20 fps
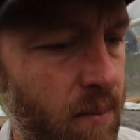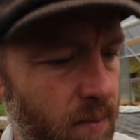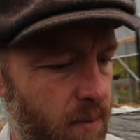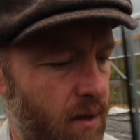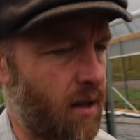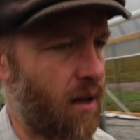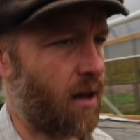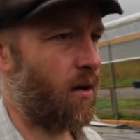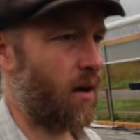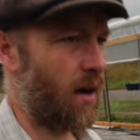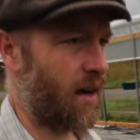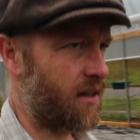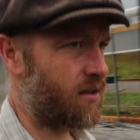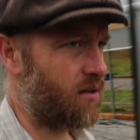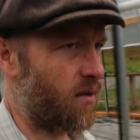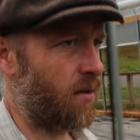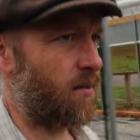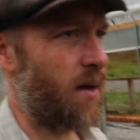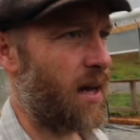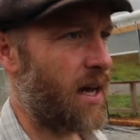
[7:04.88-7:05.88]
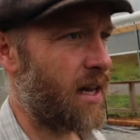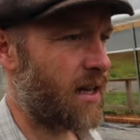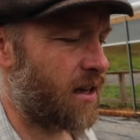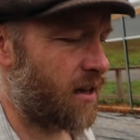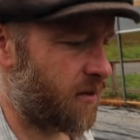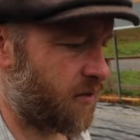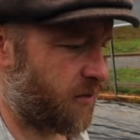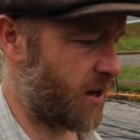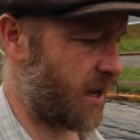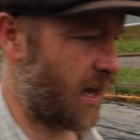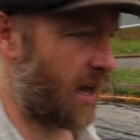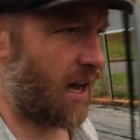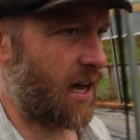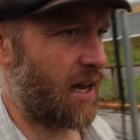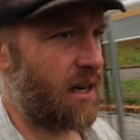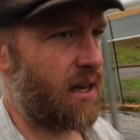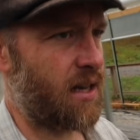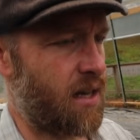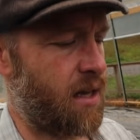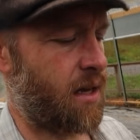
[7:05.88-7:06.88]
I'm gonna go ask Rebecca if we
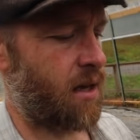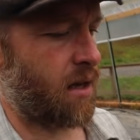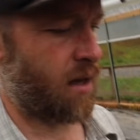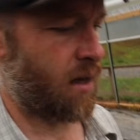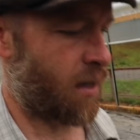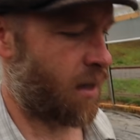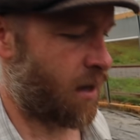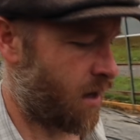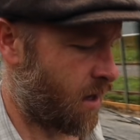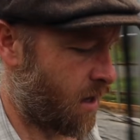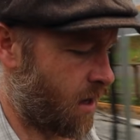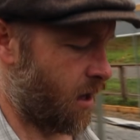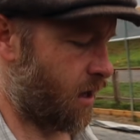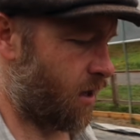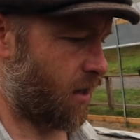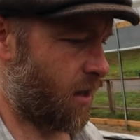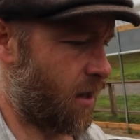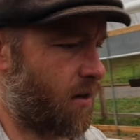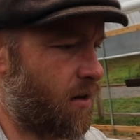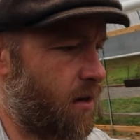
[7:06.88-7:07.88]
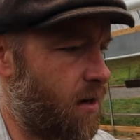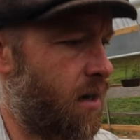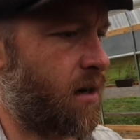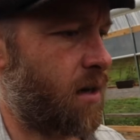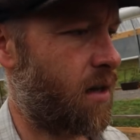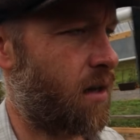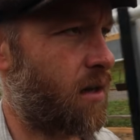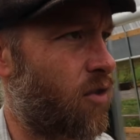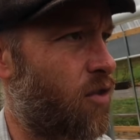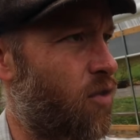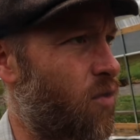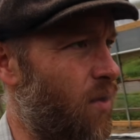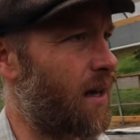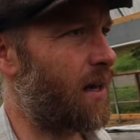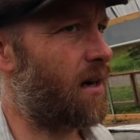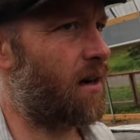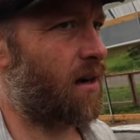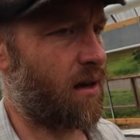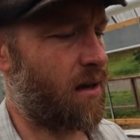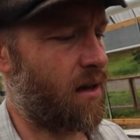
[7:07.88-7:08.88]
had another
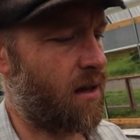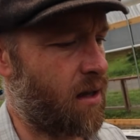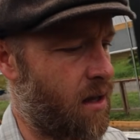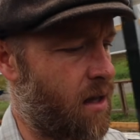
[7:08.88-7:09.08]
gritter.